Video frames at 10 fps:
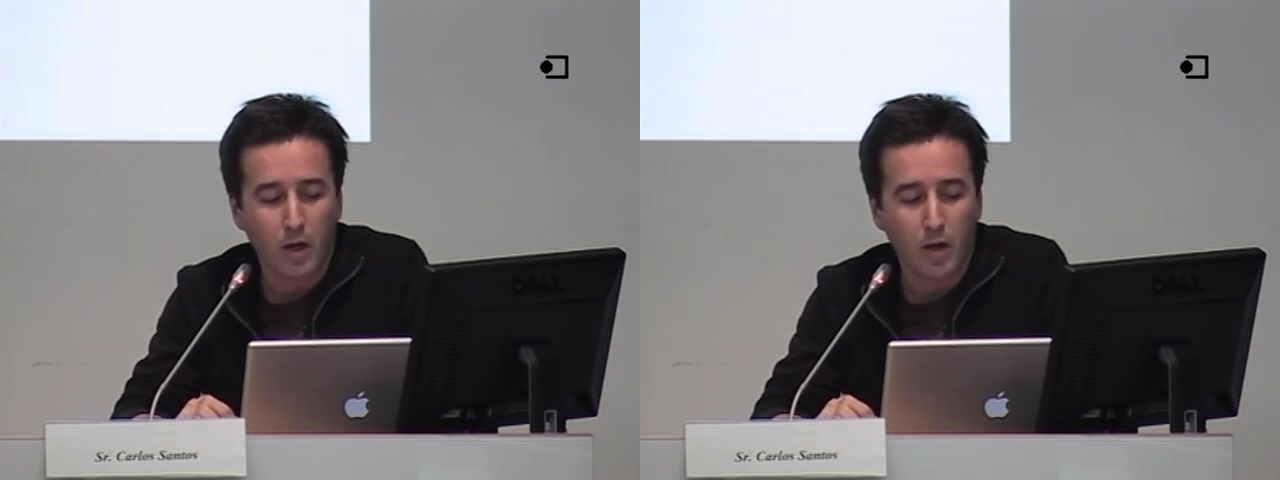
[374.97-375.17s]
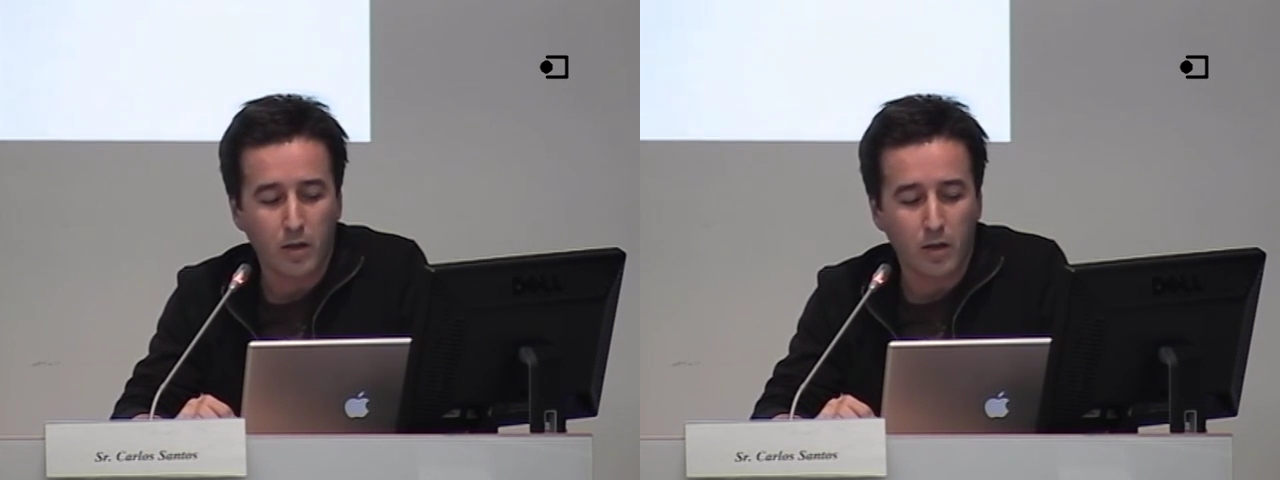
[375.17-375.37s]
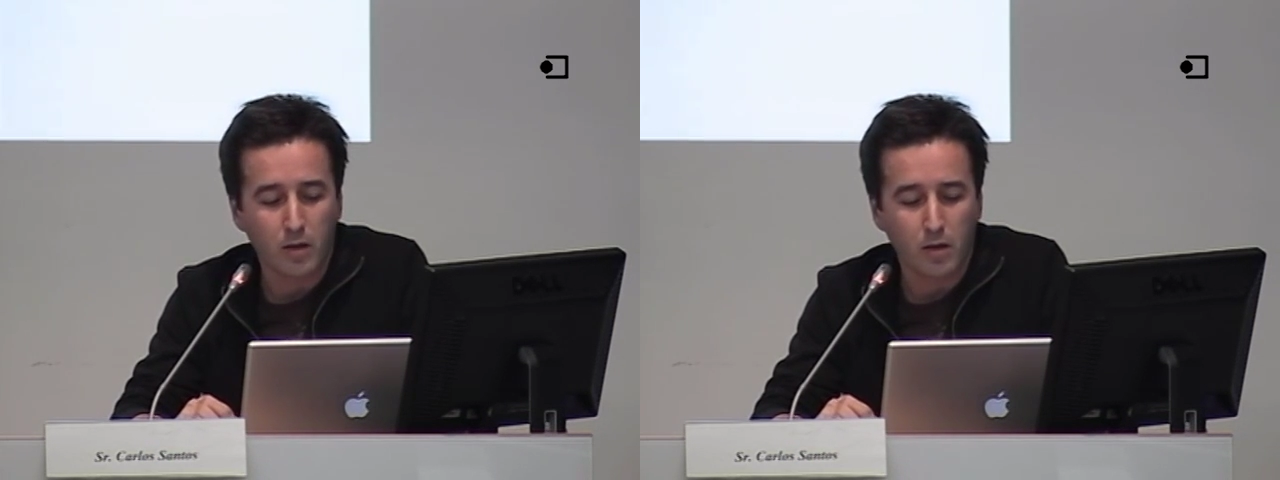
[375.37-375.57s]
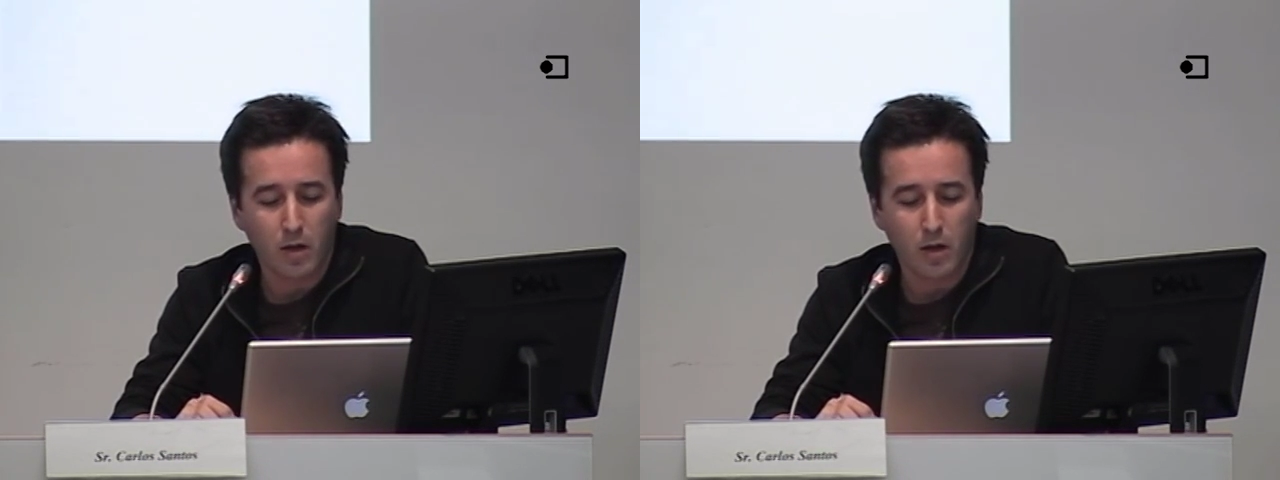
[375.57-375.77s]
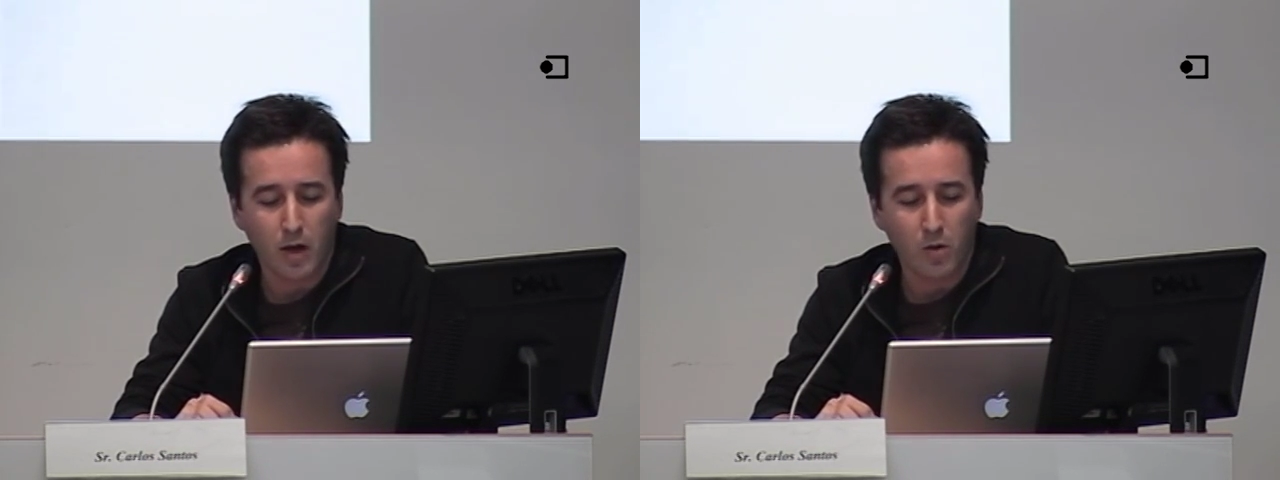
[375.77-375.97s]
And
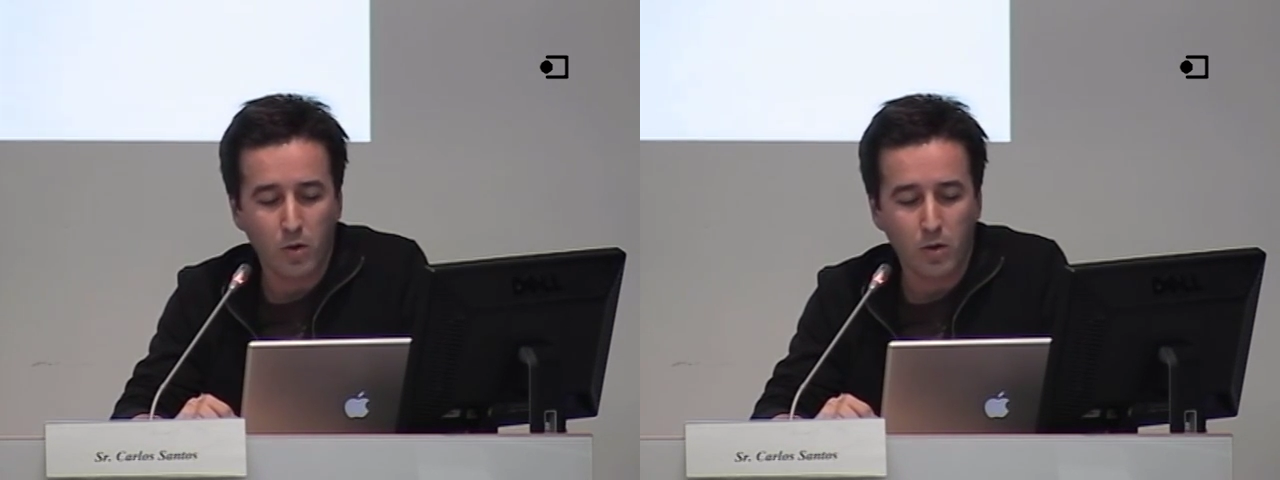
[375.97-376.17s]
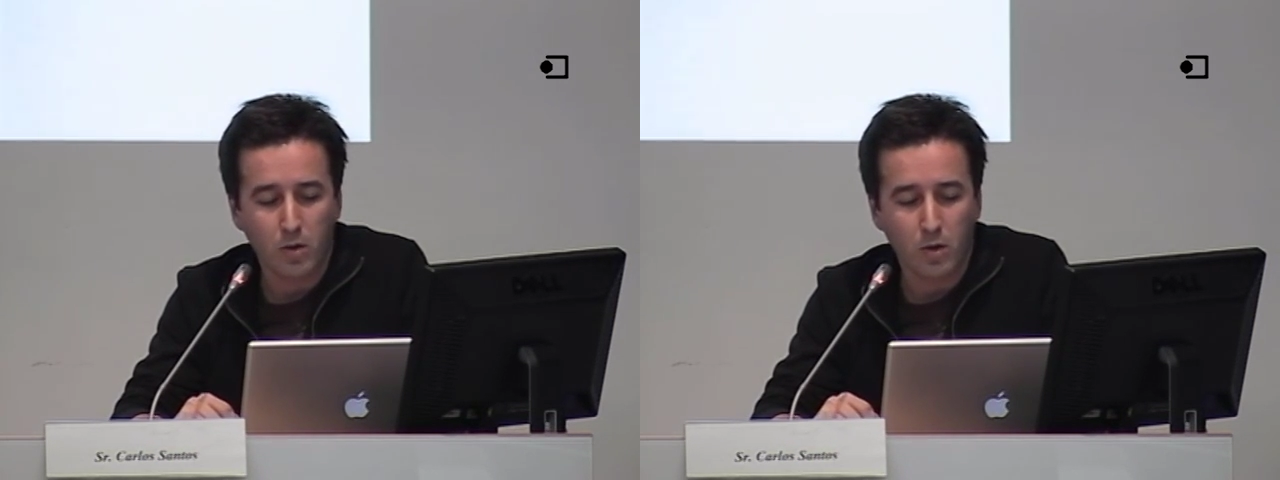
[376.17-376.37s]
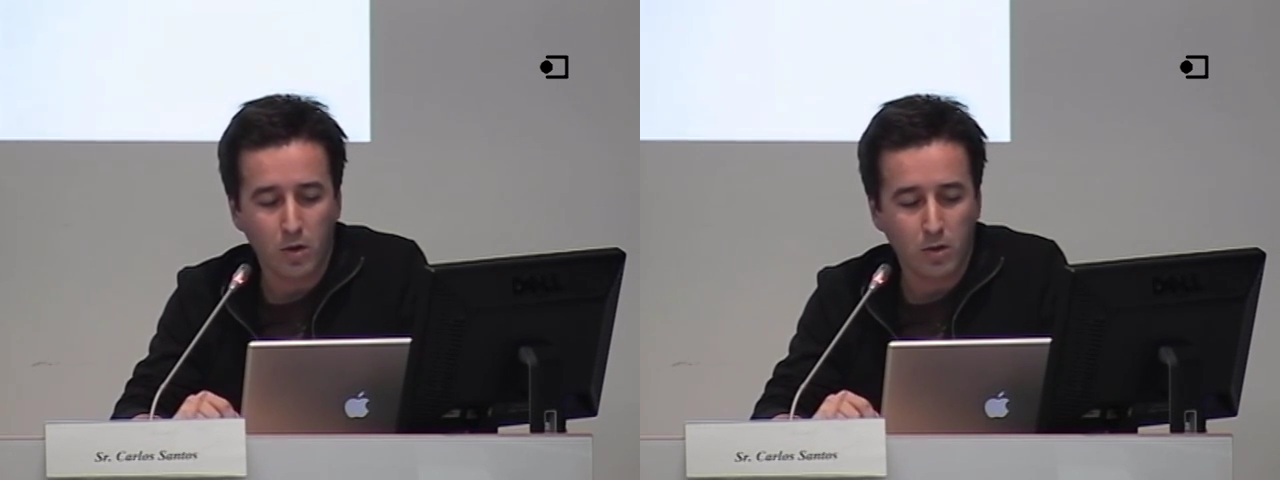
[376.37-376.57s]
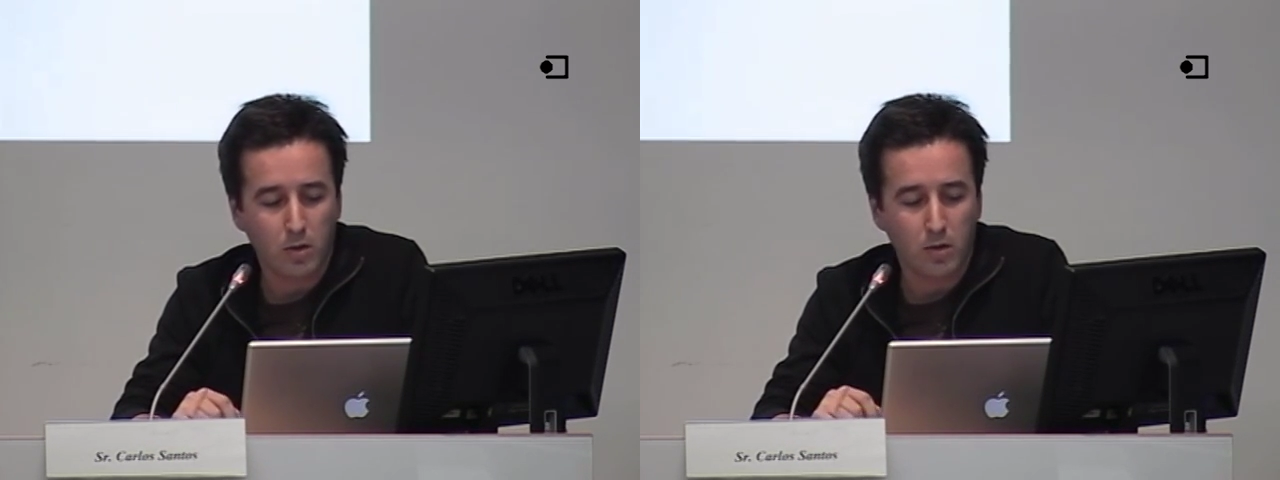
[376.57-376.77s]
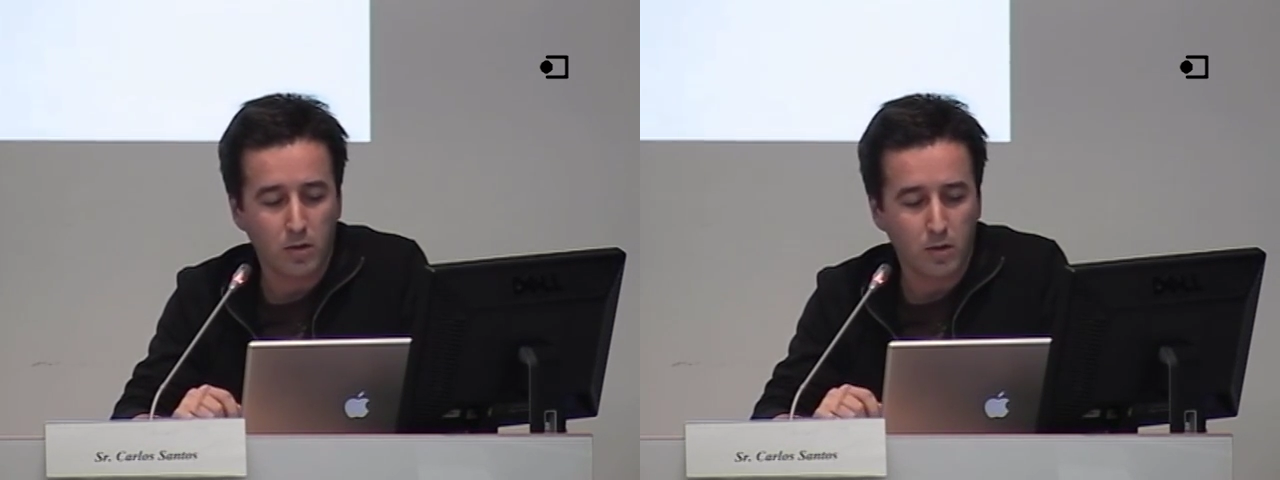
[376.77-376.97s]
I will not